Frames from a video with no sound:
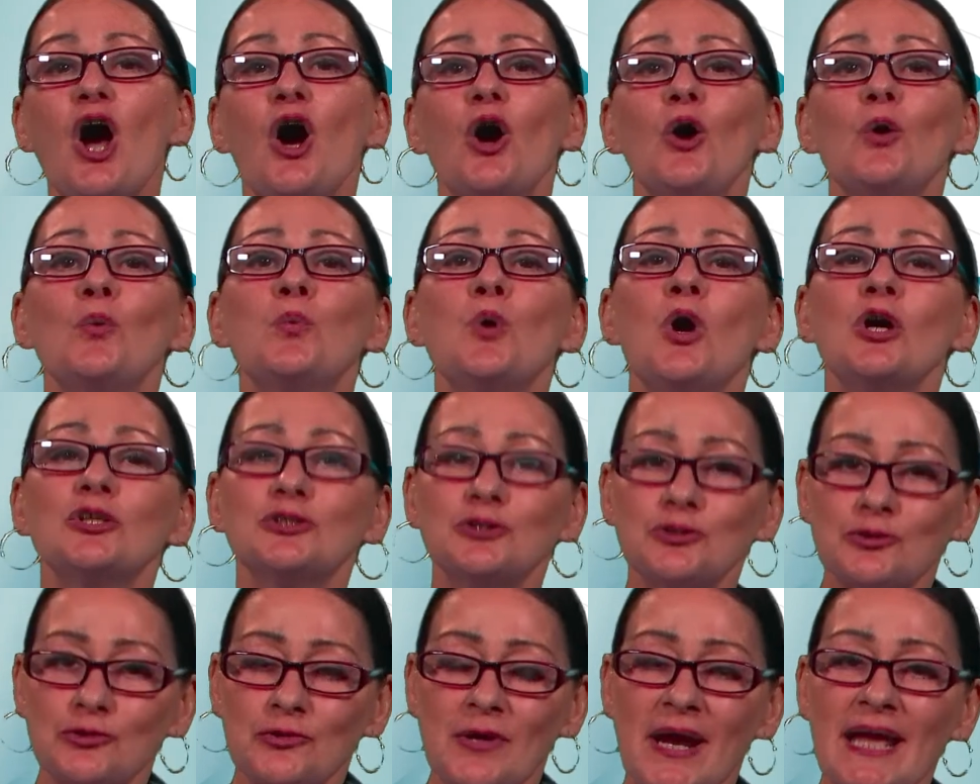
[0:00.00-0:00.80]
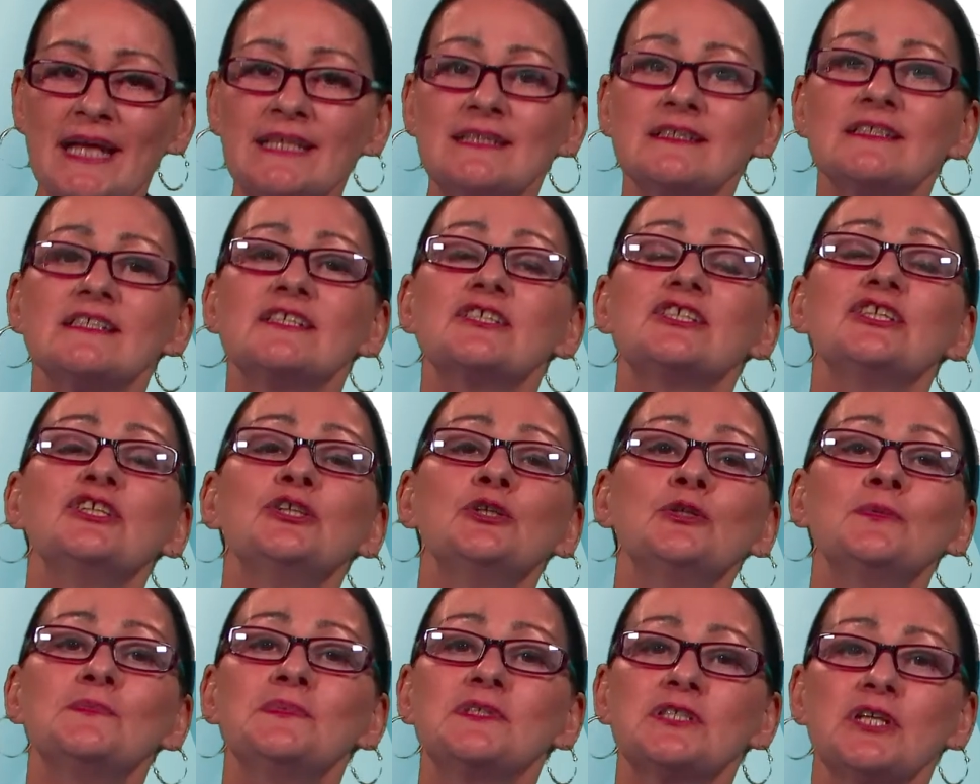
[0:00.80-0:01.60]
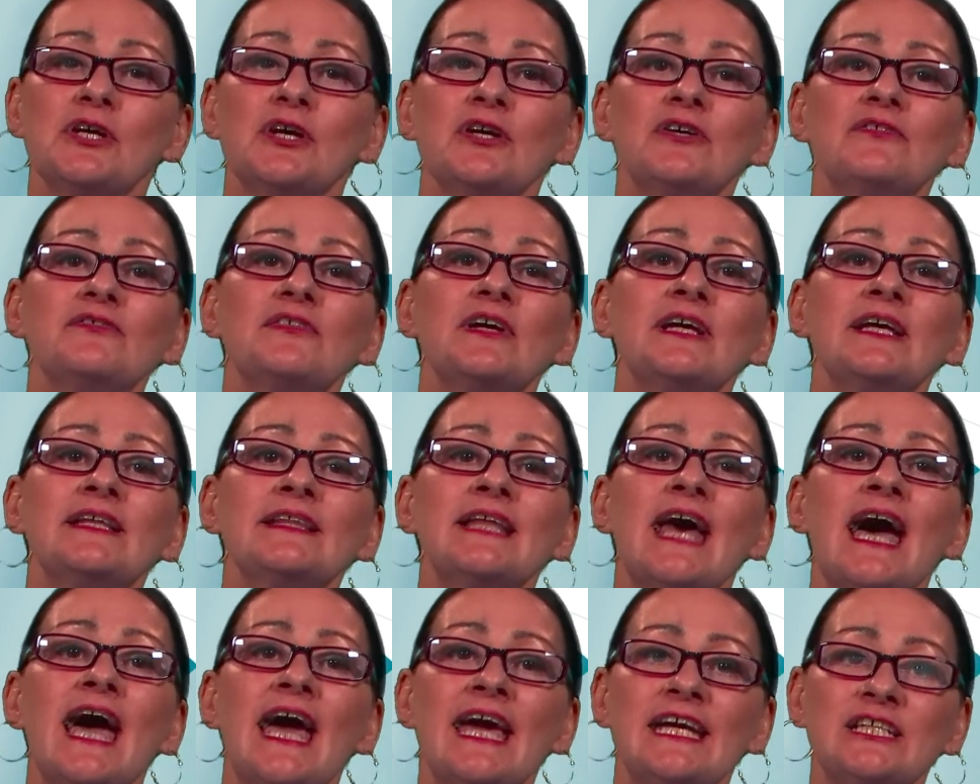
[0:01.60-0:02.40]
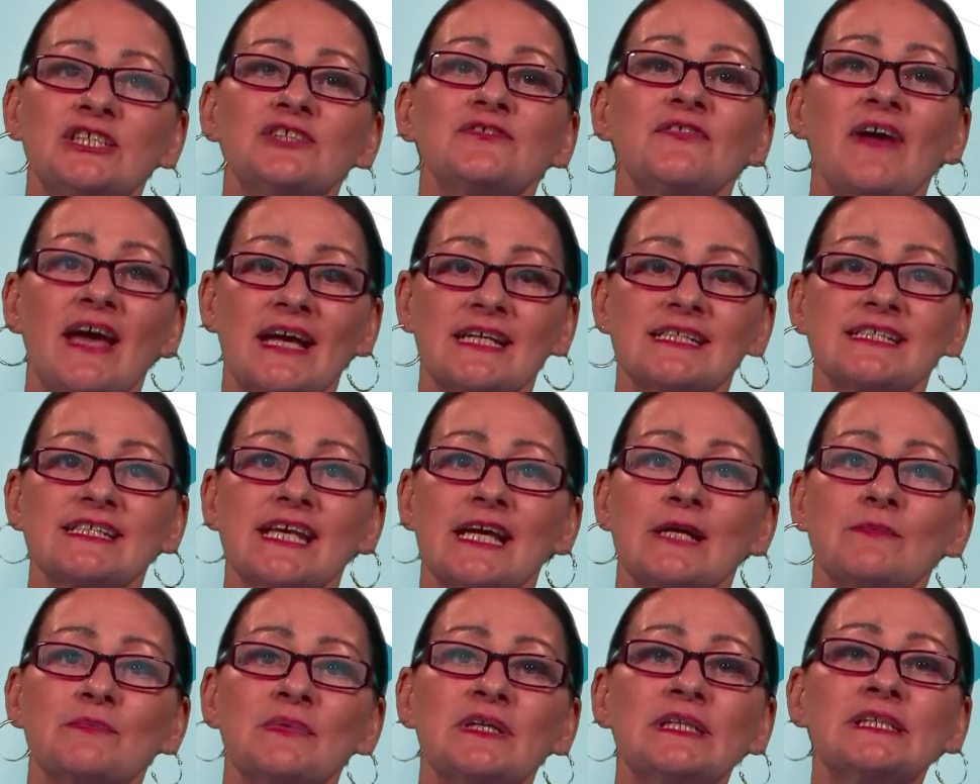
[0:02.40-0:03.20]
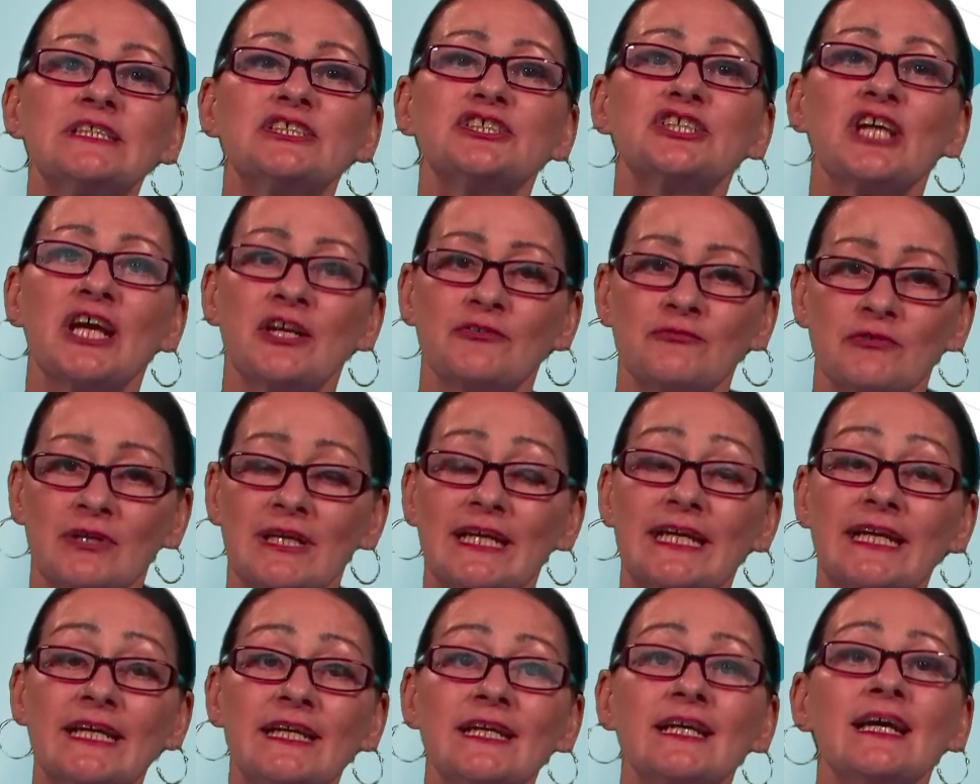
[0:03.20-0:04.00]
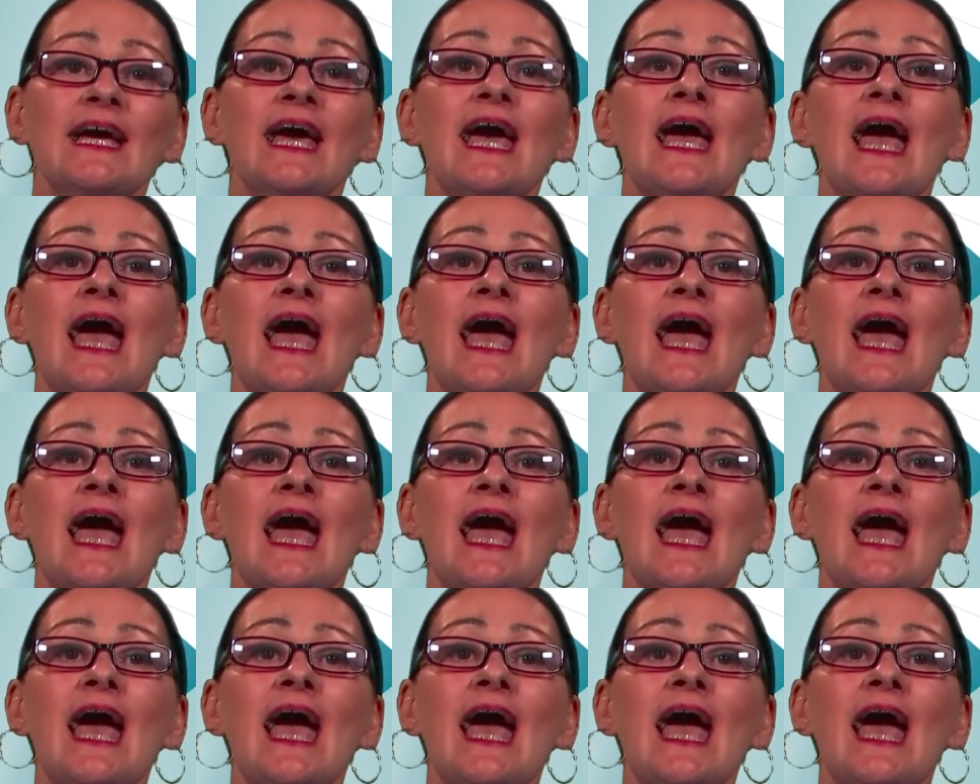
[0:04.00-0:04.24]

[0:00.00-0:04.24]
What trends do you observe in the HVAC segment generally